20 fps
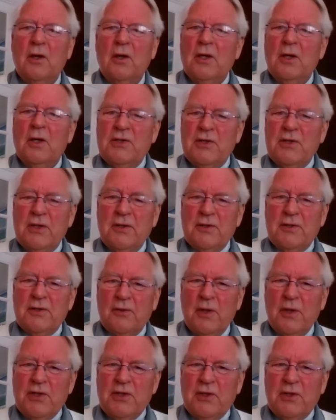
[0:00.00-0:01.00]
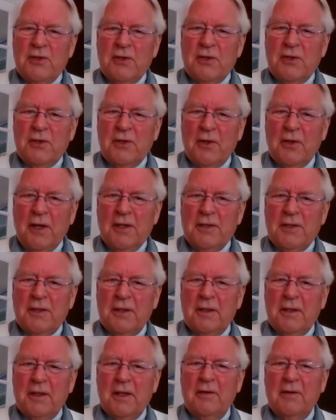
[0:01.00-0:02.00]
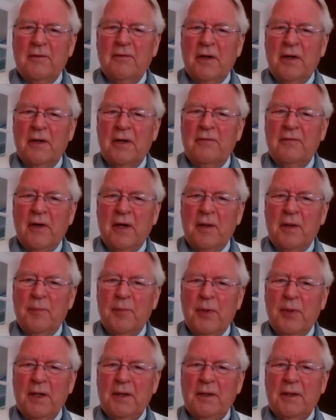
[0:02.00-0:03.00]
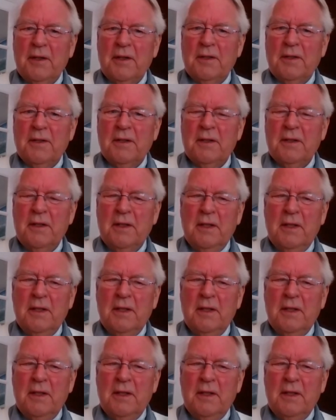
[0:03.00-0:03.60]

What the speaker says: series of questions that you're asking, and very, very pertinent.